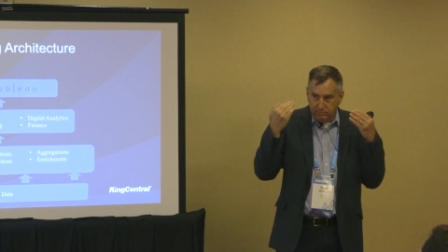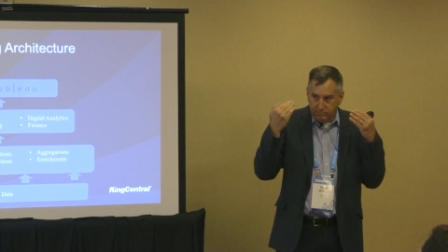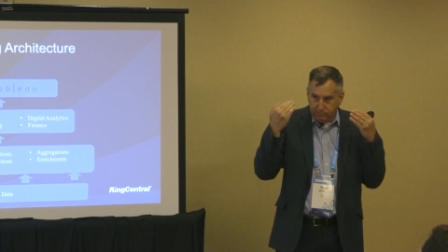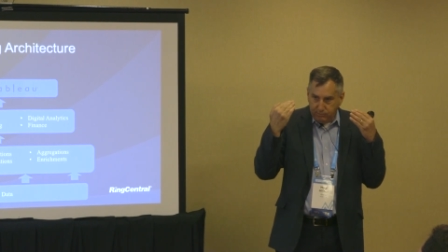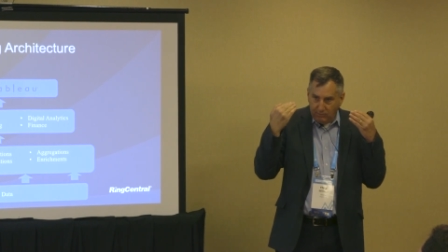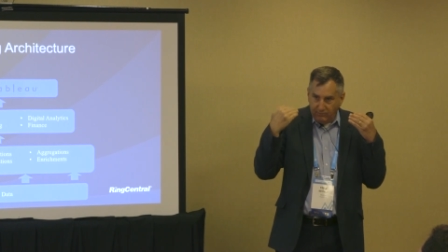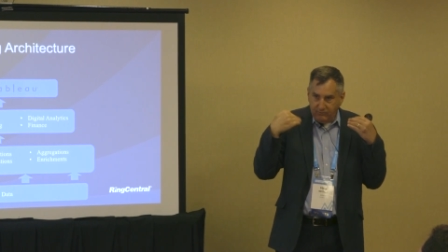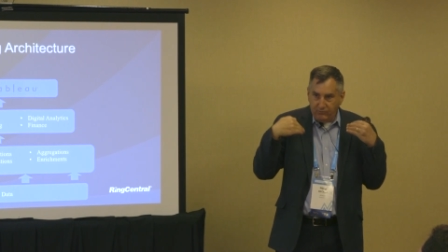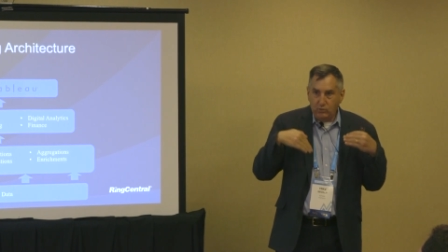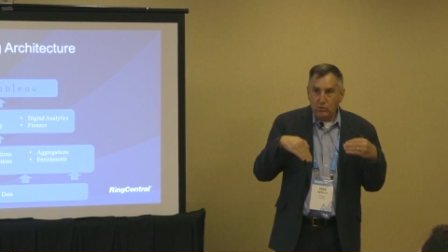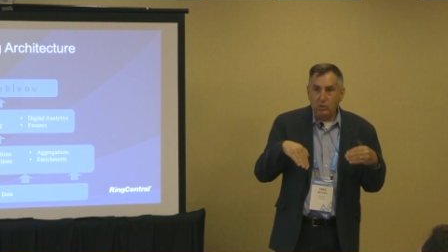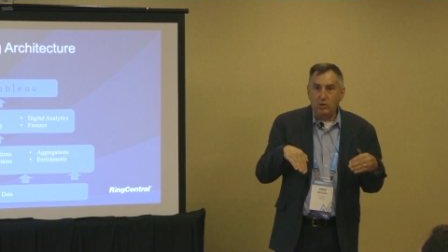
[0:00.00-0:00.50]

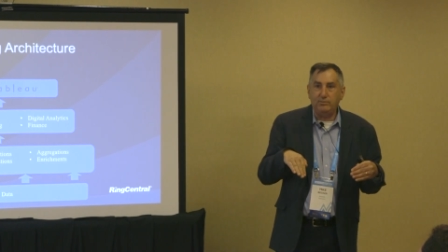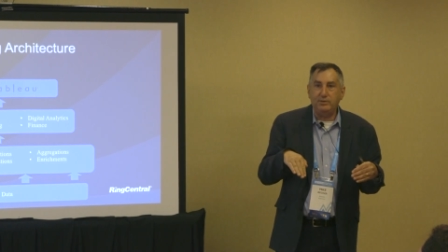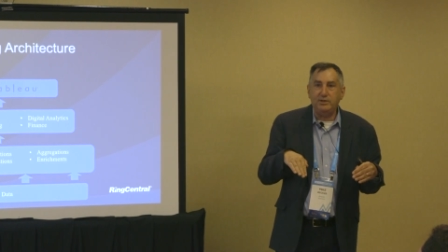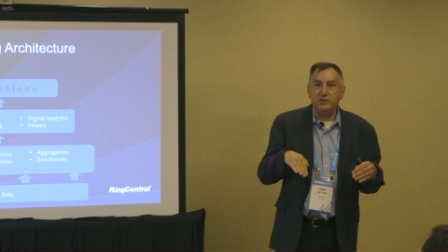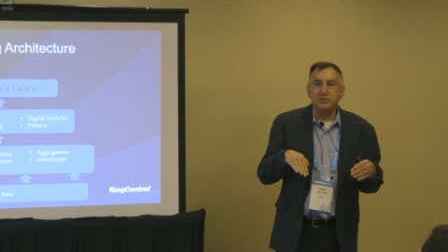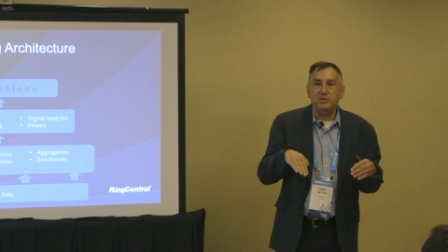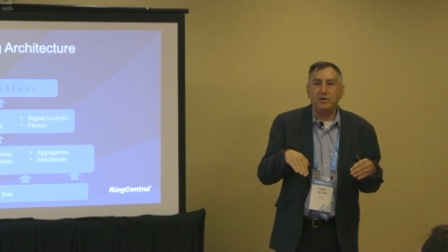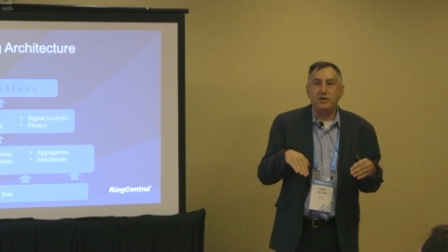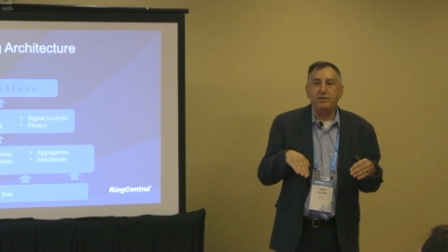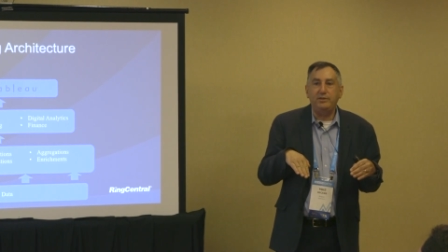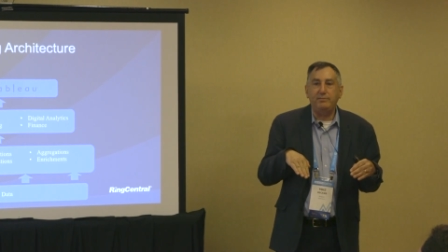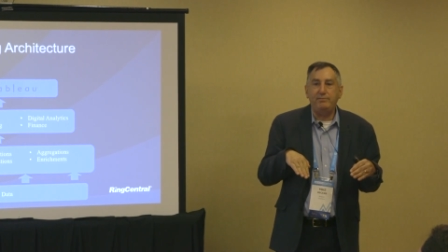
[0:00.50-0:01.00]

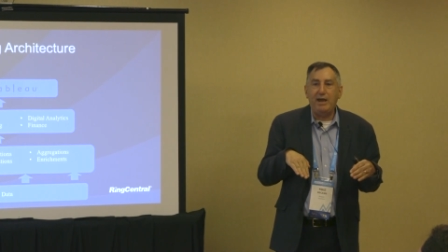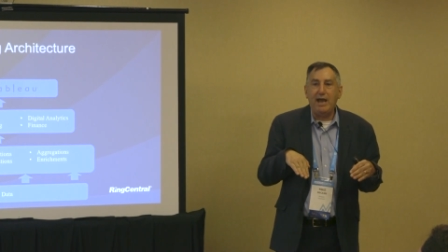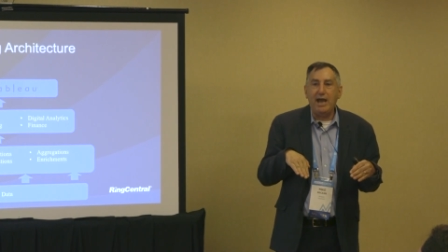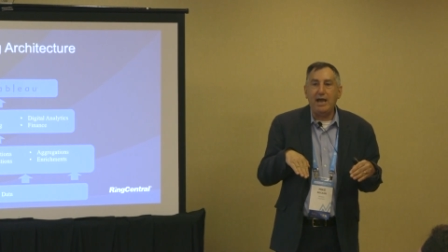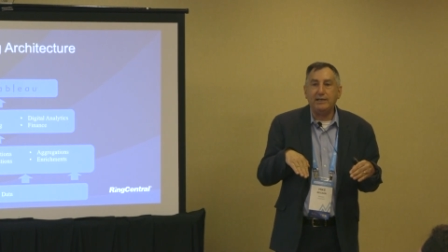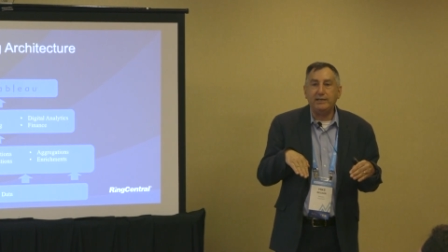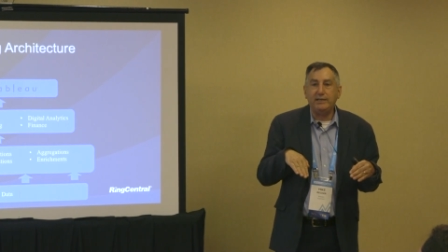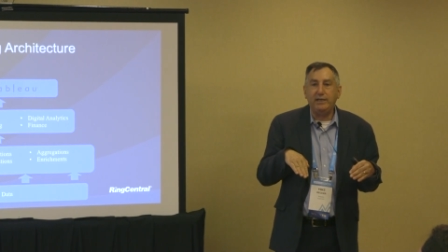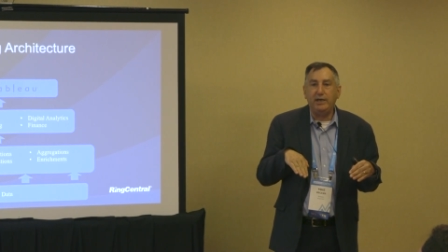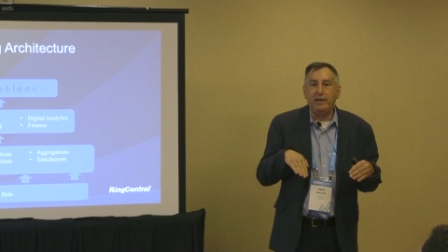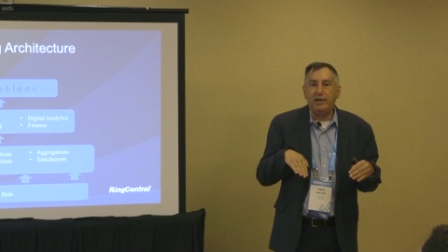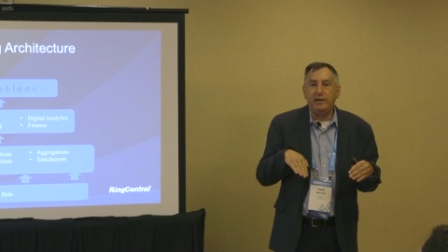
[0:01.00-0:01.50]
performance on the
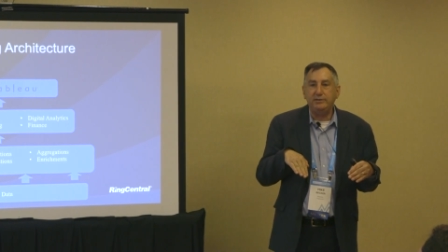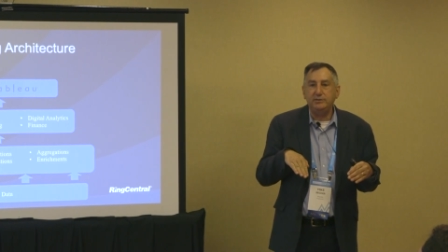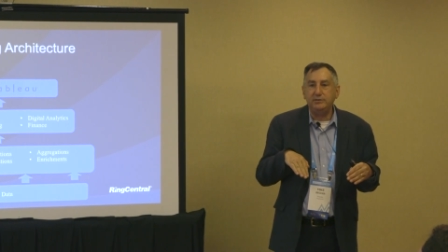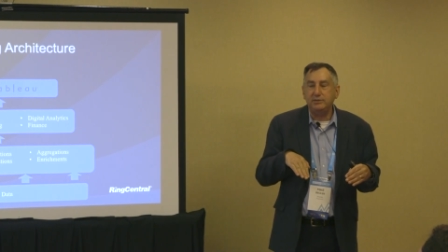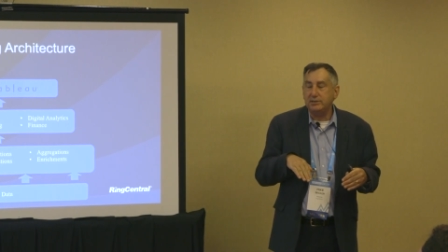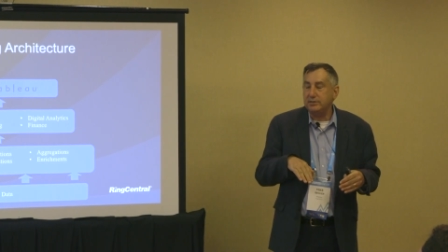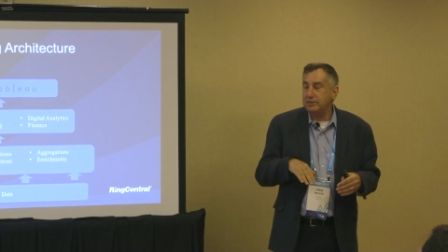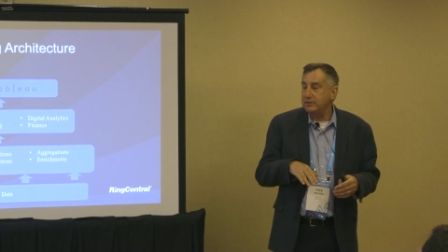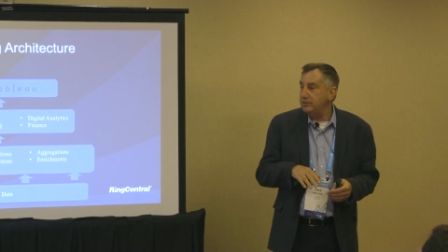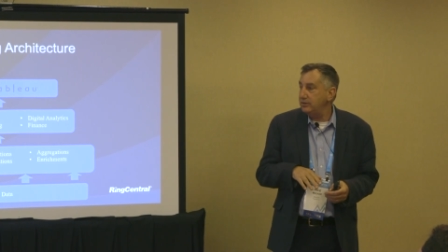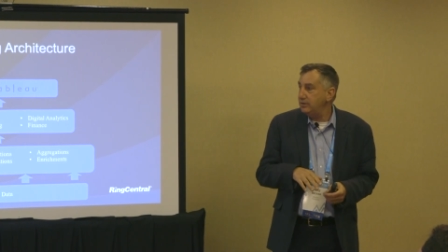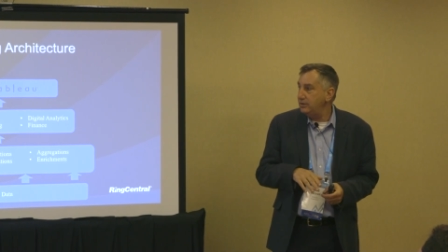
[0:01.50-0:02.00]
back
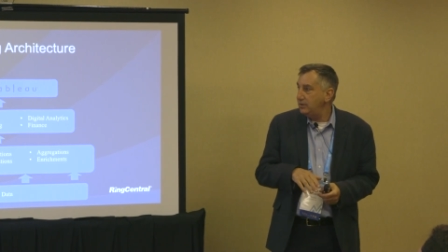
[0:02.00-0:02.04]
end.